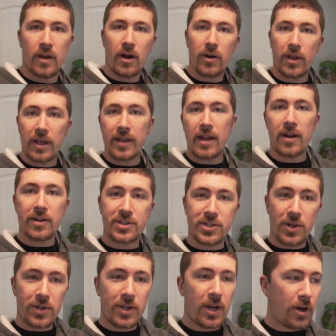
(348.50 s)
Okay, now to
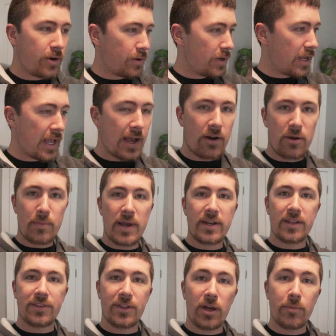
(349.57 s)
show y'all how I made
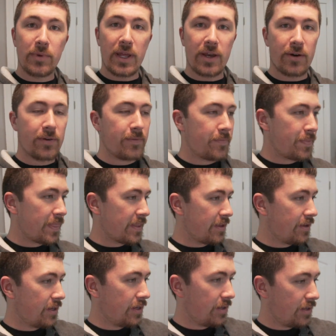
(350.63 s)
the thumbnail.
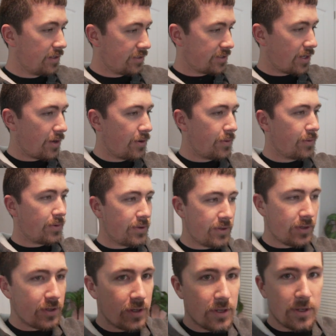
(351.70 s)
So,
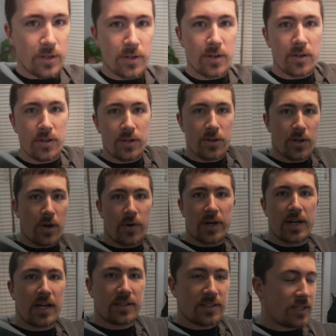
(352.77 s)
you know I
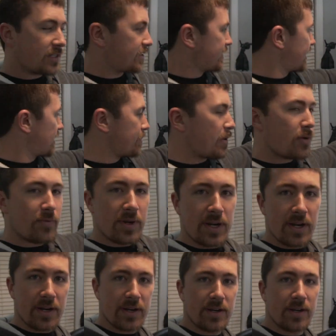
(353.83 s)
got this set up over
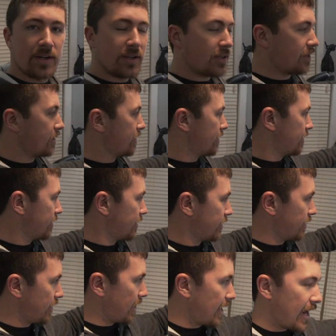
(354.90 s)
here.
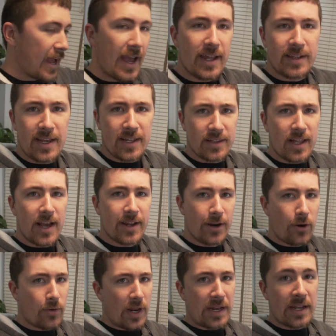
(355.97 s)
And I had that light
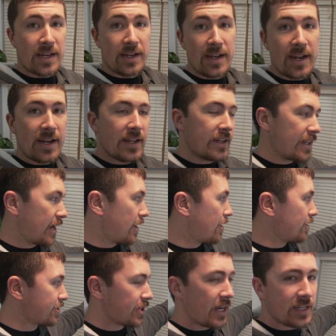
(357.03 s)
on, I didn't need it. And I
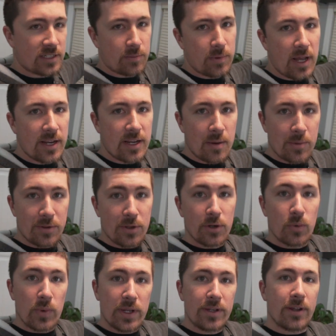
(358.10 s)
also had some light coming through
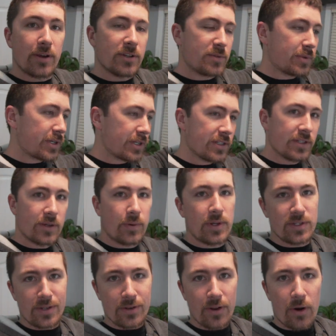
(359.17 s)
the windows because it
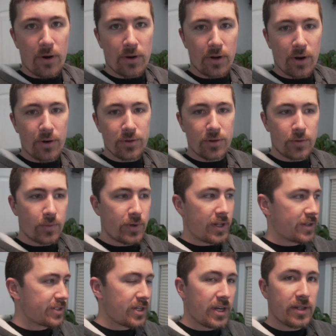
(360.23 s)
wasn't dark earlier when
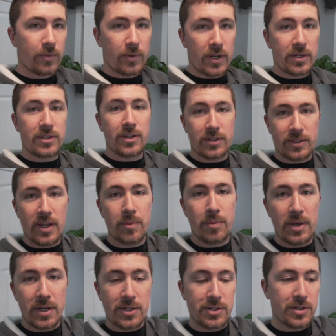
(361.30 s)
I took that
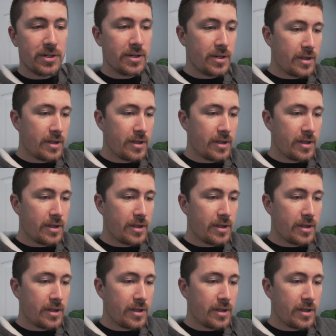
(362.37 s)
picture.